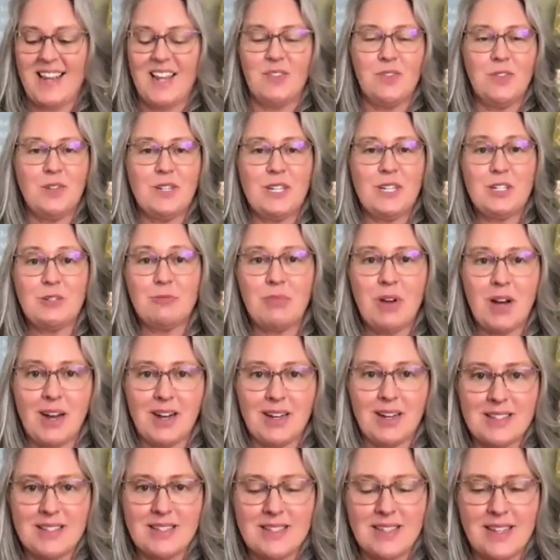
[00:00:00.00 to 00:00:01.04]
If you need to
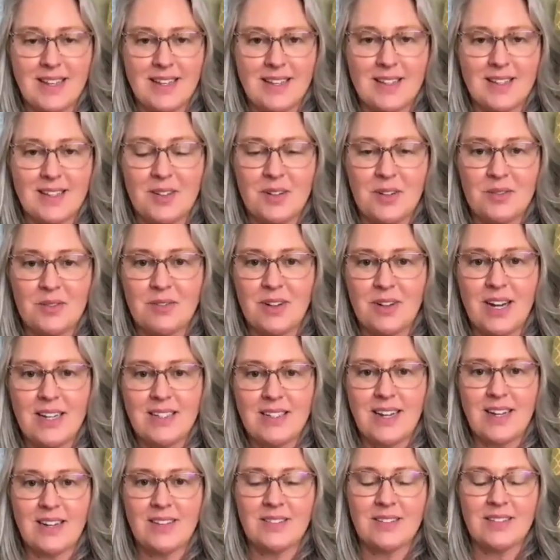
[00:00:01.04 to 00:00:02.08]
pause and write
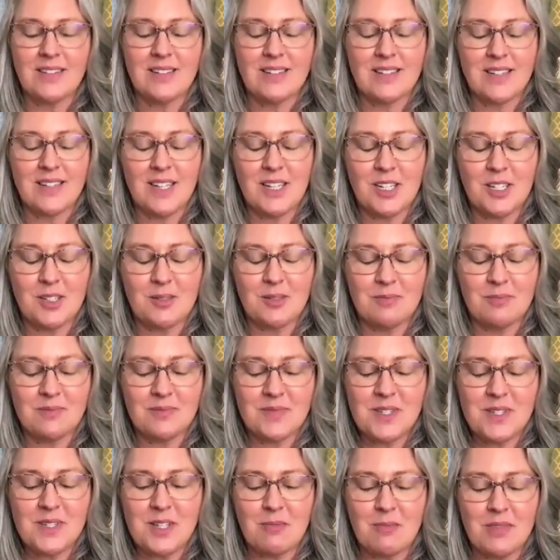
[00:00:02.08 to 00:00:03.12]
down
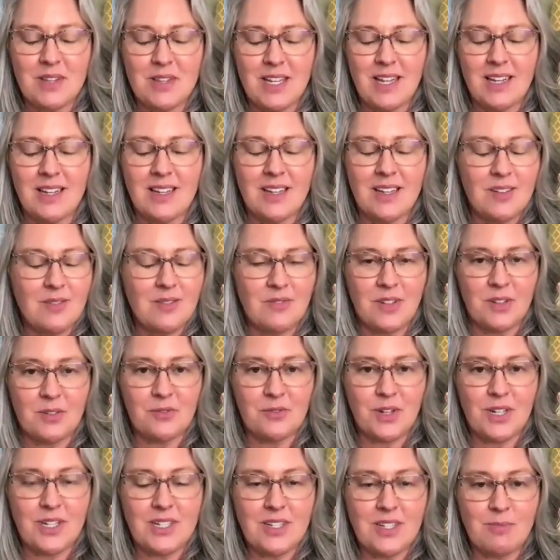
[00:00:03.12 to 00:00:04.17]
something, feel
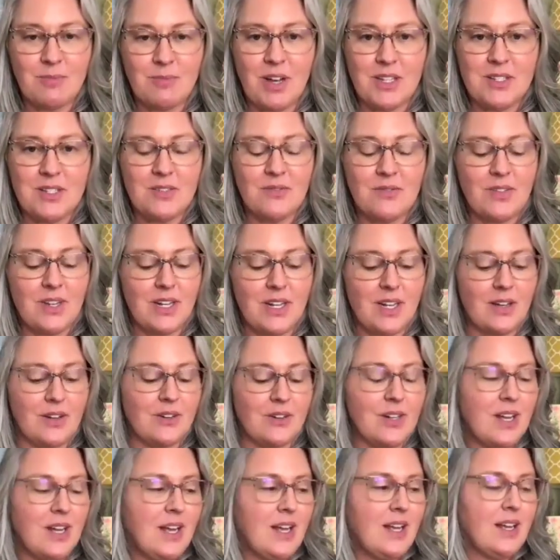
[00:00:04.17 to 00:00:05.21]
free to pause the
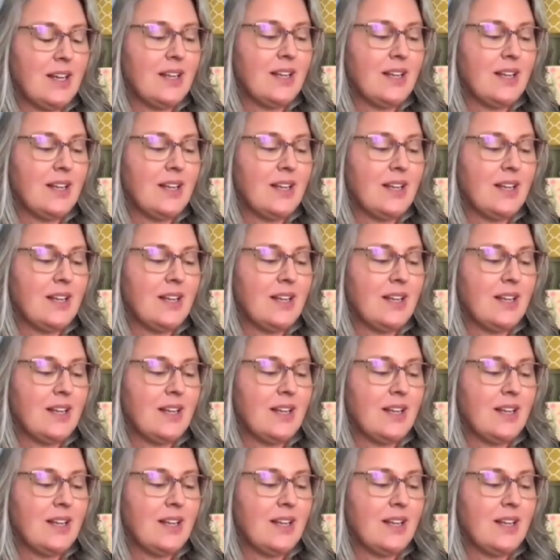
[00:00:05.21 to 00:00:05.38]
video.